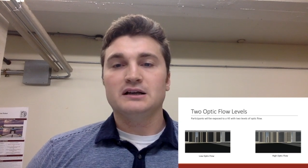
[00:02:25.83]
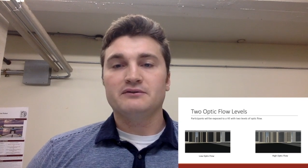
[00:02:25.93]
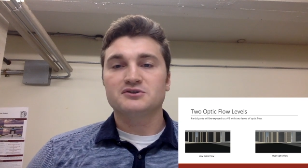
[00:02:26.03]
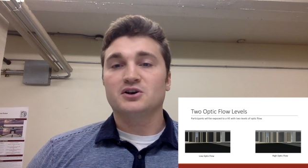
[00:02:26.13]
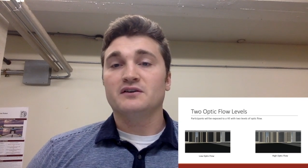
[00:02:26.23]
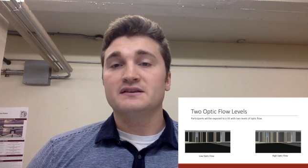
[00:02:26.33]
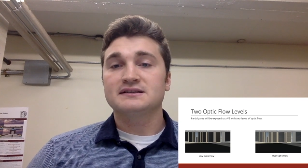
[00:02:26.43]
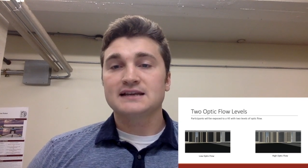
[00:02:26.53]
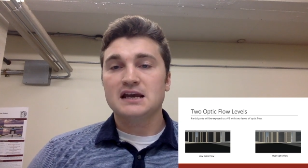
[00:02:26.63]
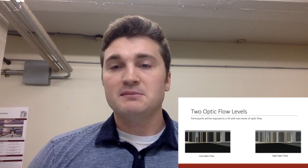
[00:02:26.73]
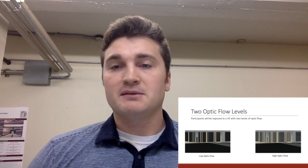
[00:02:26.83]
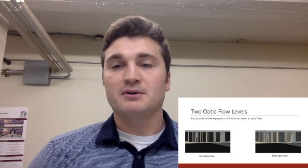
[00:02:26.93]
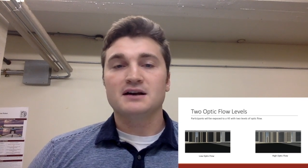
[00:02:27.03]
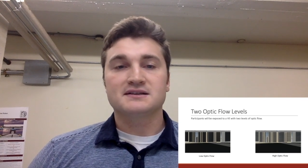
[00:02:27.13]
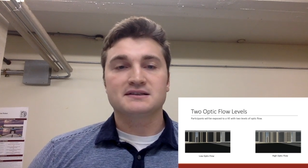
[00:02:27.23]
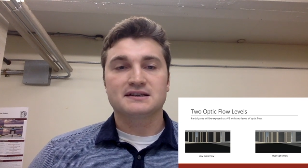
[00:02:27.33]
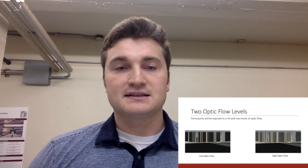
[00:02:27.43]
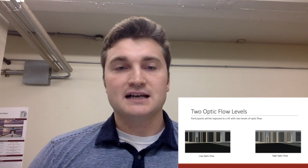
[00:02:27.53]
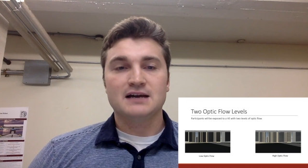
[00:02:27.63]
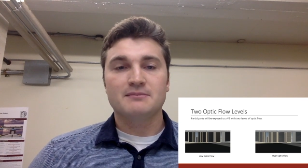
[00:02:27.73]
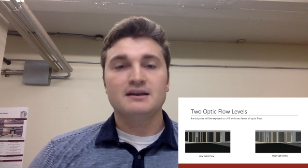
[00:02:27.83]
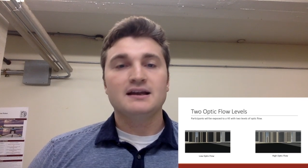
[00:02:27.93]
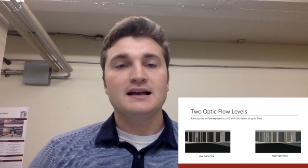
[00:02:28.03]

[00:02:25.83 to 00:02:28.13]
levels are the same in the processing time